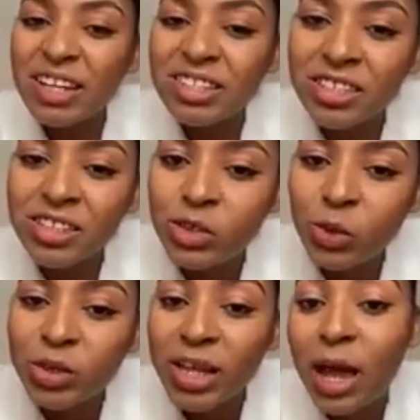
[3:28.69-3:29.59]
18
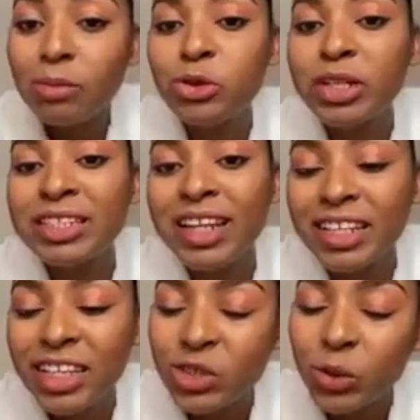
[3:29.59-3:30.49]
years old, I'm
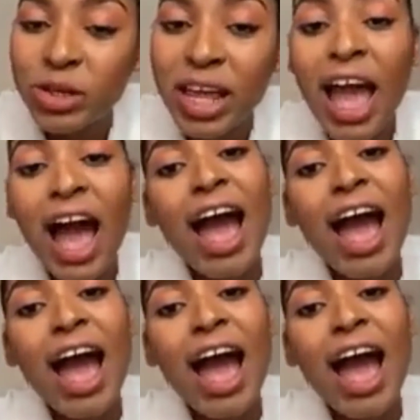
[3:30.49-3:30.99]
29 years old,